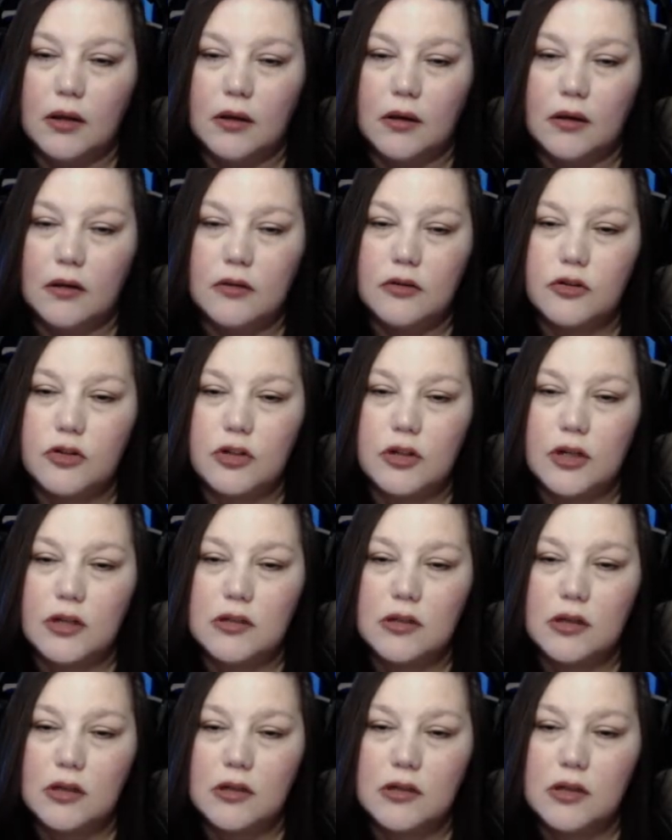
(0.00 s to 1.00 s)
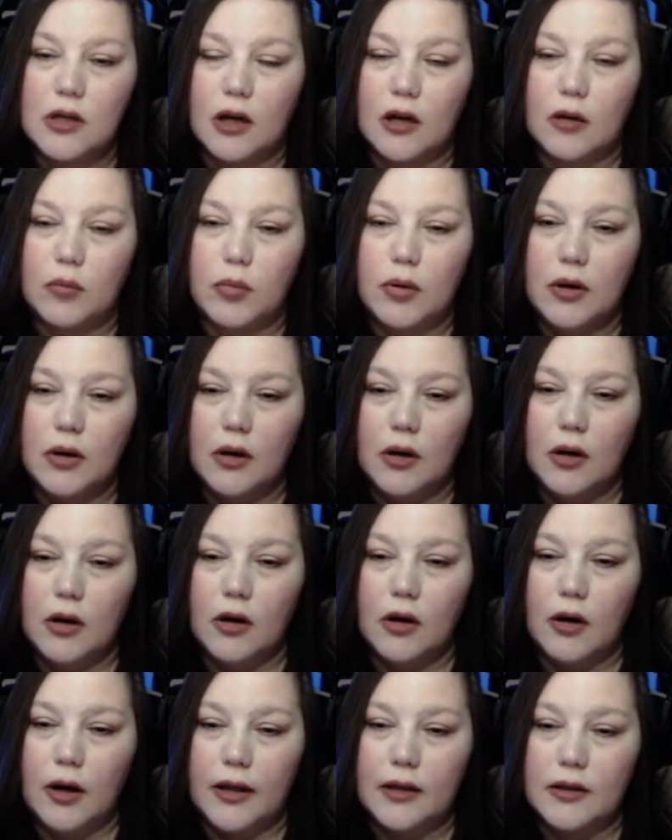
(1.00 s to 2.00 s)
the chest on top.
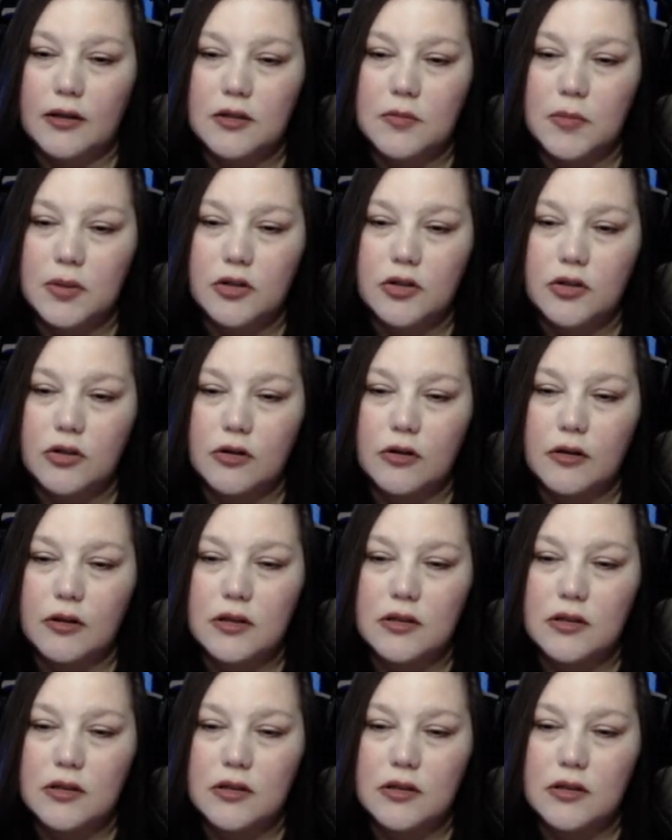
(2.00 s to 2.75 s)
All right, let's make sure